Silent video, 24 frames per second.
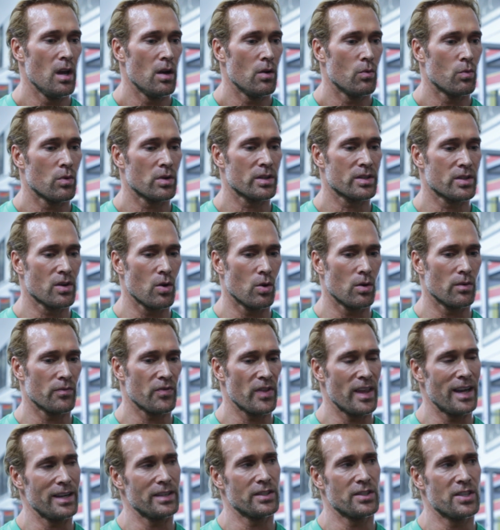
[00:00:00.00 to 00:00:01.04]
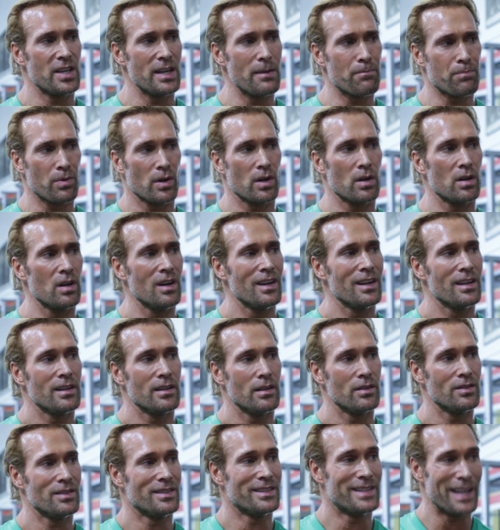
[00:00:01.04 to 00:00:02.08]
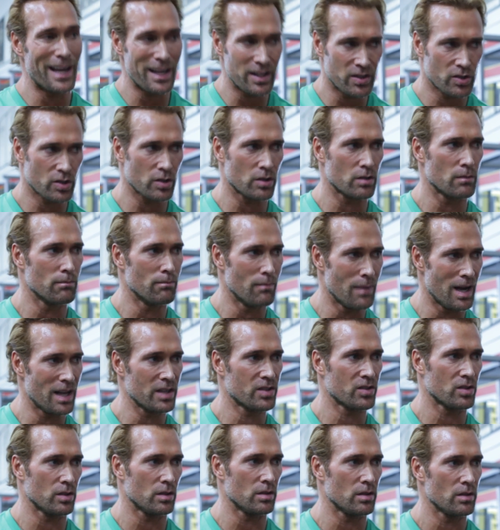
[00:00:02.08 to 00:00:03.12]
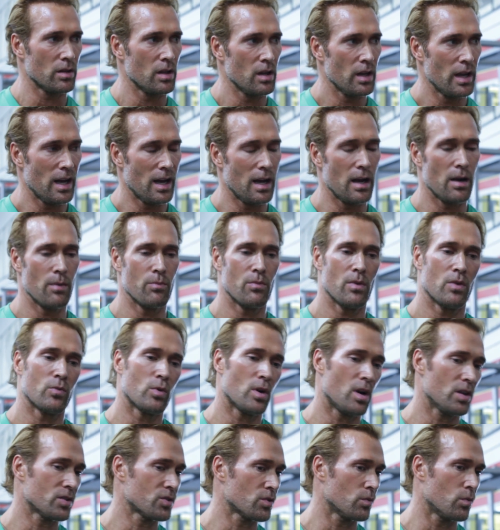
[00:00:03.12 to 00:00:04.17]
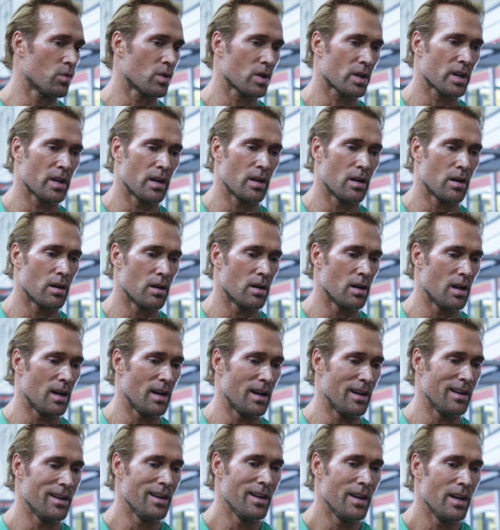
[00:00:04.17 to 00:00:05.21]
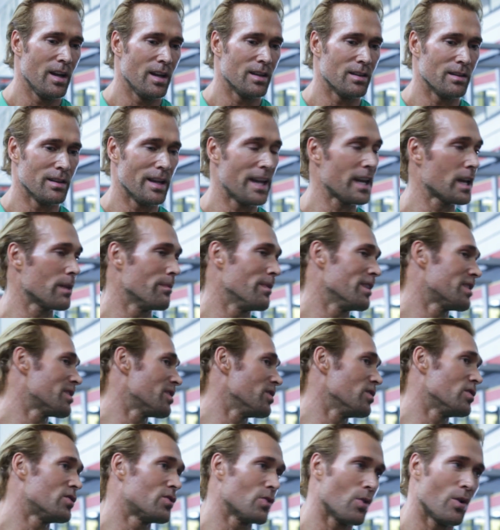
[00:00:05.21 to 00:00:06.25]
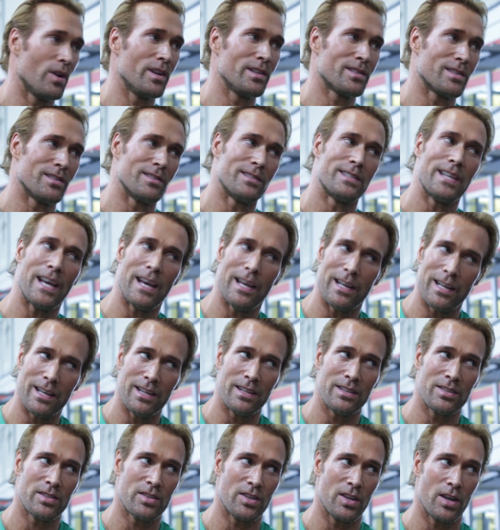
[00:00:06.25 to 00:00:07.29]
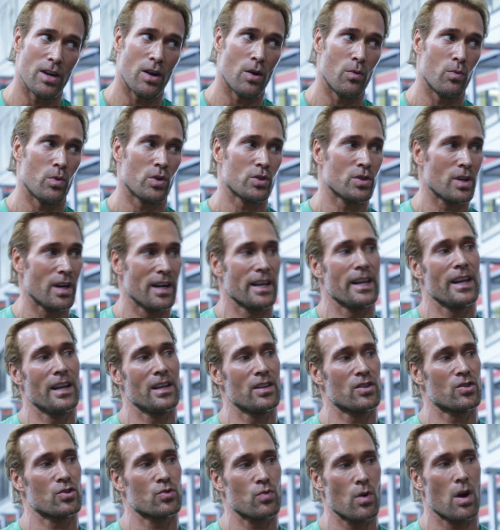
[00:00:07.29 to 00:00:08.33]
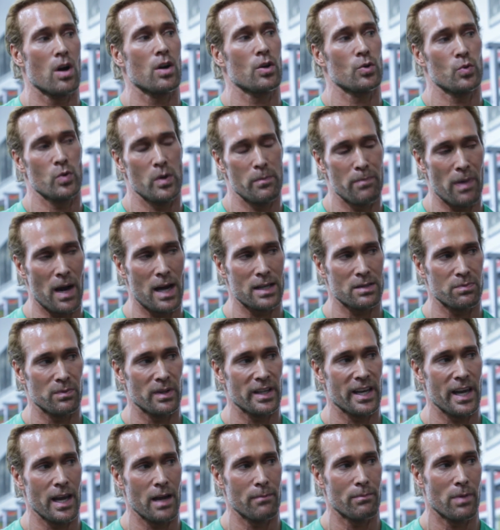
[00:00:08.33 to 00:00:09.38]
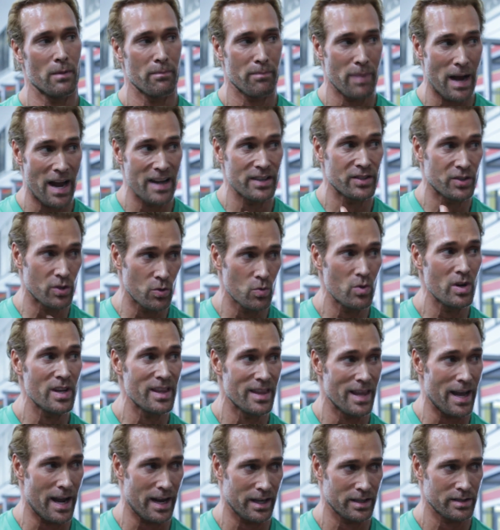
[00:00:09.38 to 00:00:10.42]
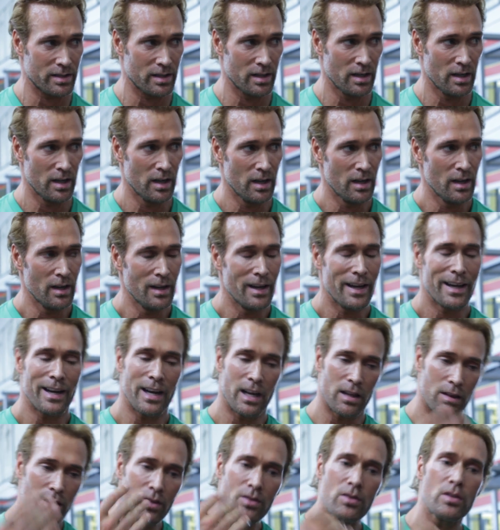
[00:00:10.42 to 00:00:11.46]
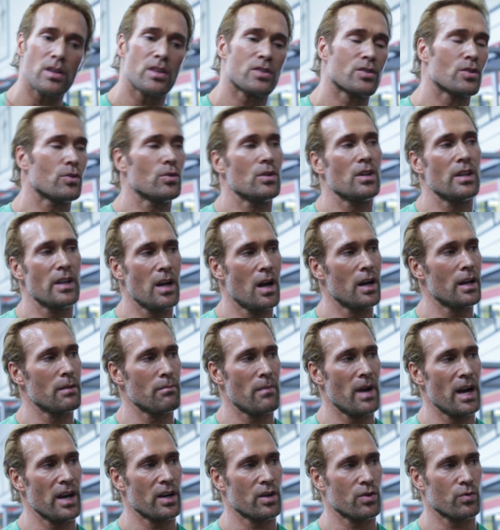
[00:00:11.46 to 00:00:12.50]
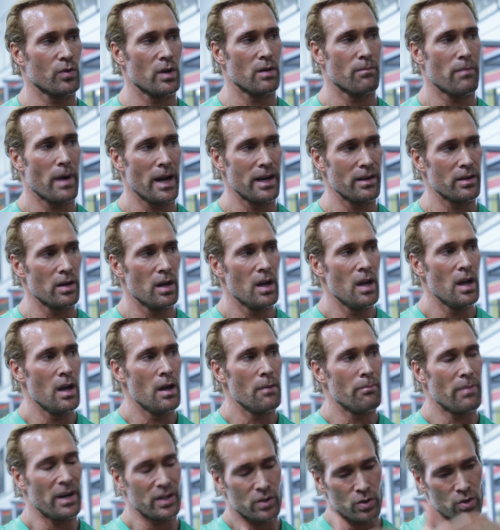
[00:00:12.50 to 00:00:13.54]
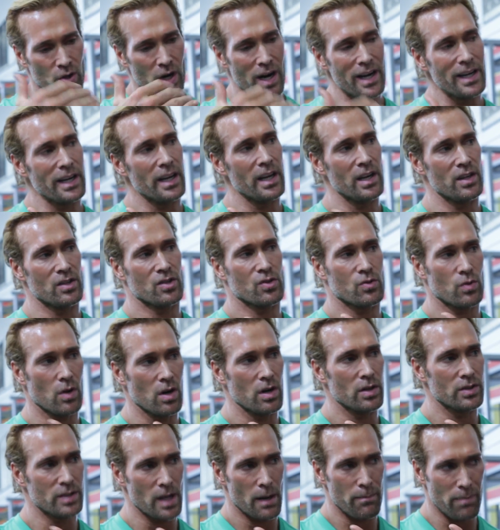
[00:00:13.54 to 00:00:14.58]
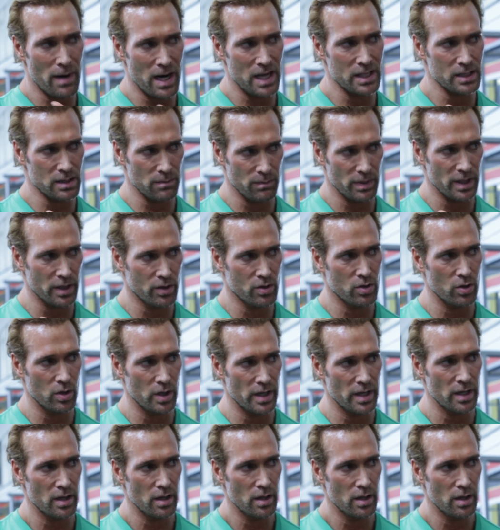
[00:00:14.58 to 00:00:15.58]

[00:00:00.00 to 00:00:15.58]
We're going for that deeper, denser muscle. We're also working our ligaments and joints and tendons. You know, we're trying to get as strong as we possibly can. But by doing that, and I learned this early on in my career, by trying to get as strong as I possibly could,